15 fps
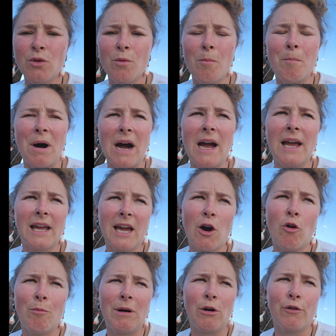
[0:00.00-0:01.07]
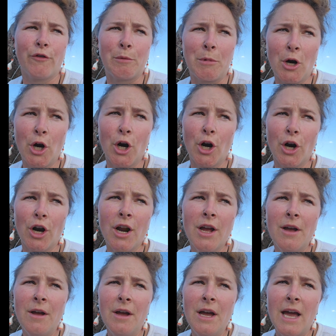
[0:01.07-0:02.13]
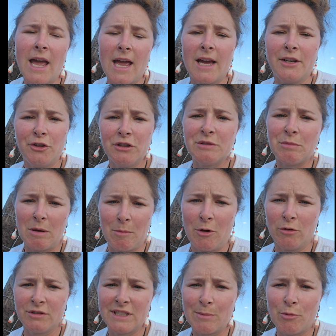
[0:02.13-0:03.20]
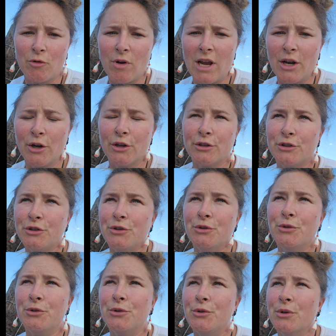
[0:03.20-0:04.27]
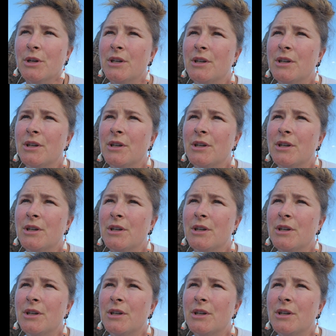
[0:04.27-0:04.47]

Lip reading: buy cow milk from her and use my milk separator to